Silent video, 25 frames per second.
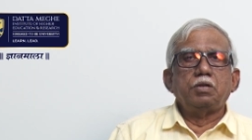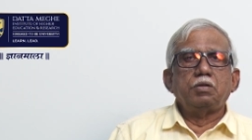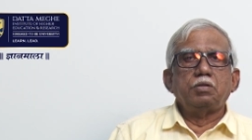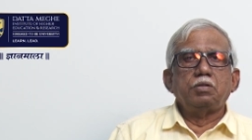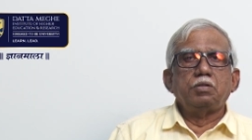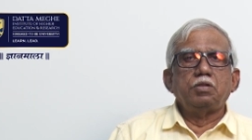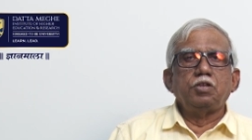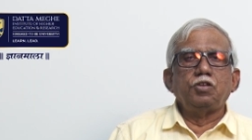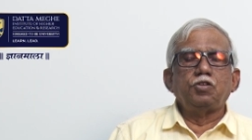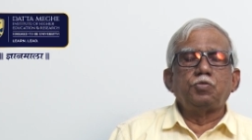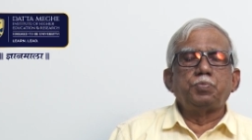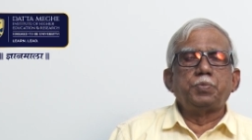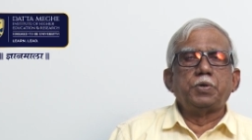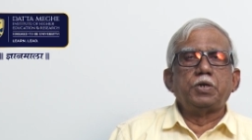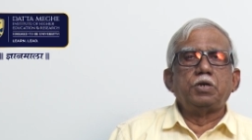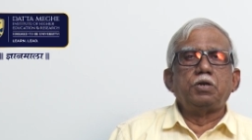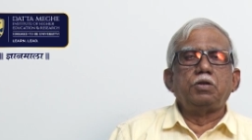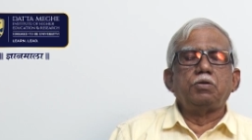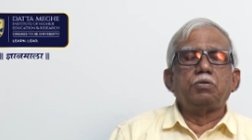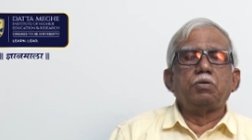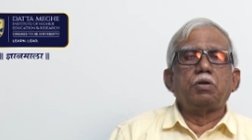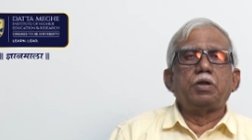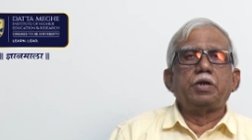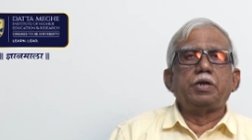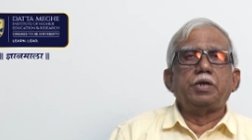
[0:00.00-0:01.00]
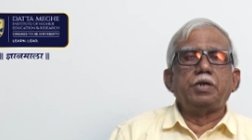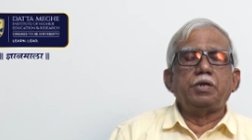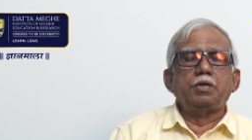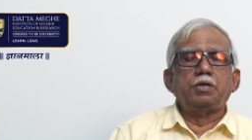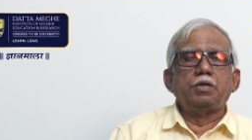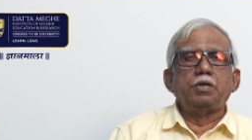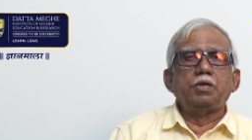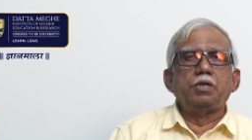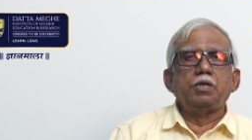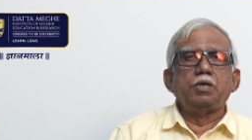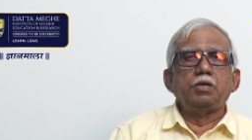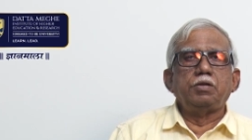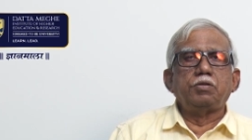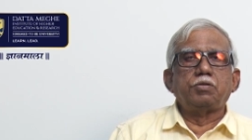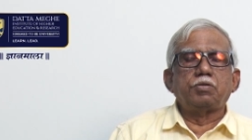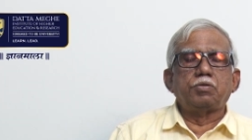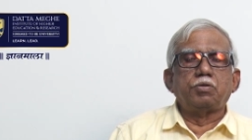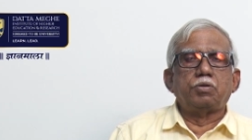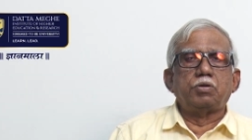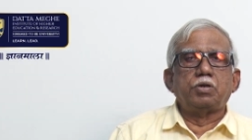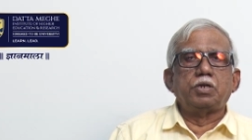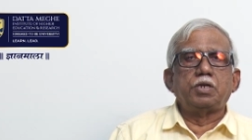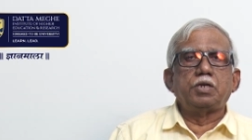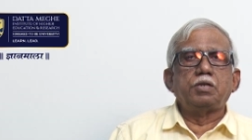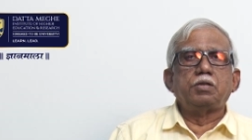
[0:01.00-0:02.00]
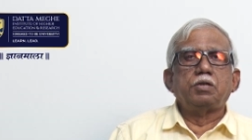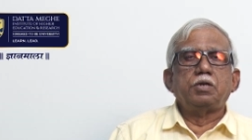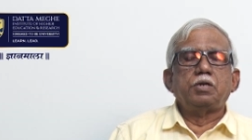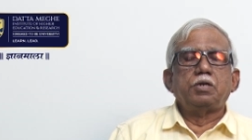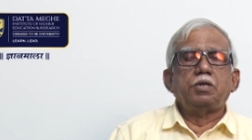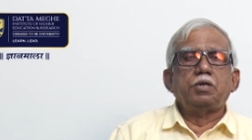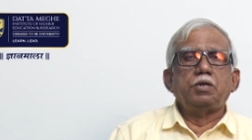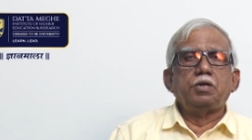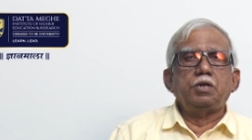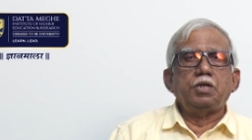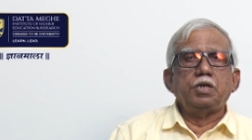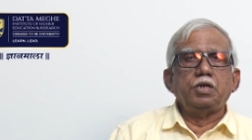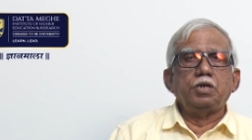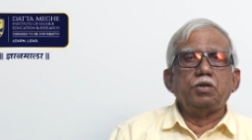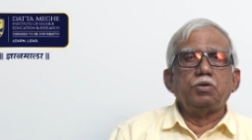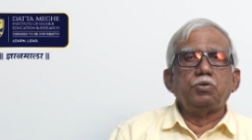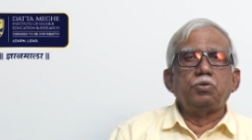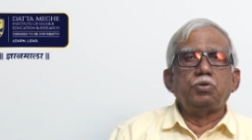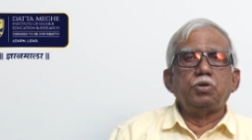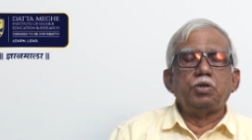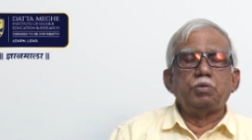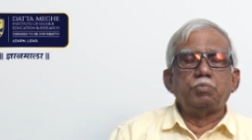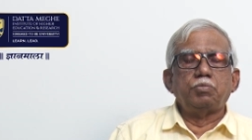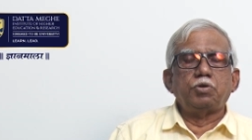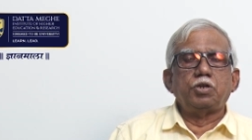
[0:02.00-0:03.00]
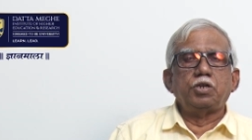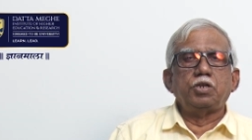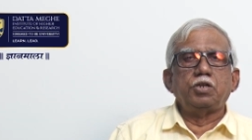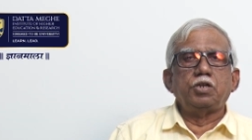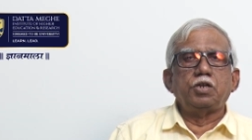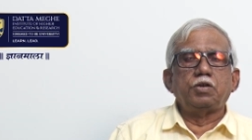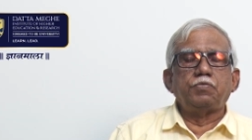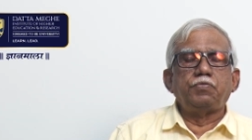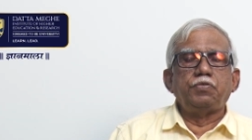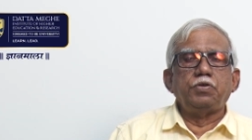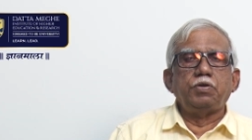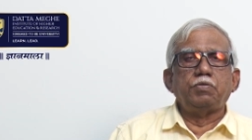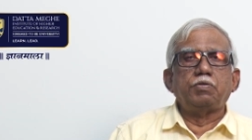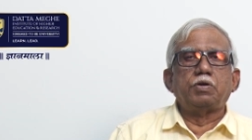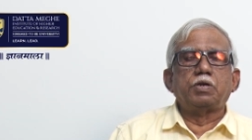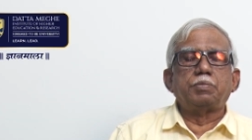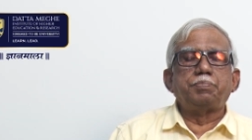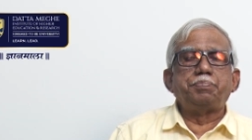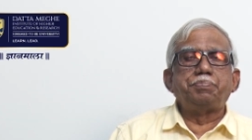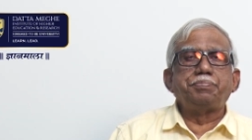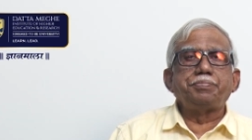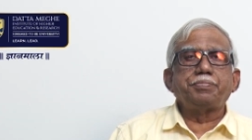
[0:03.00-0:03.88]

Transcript: This particular entity is called as dengue hemorrhagic fever.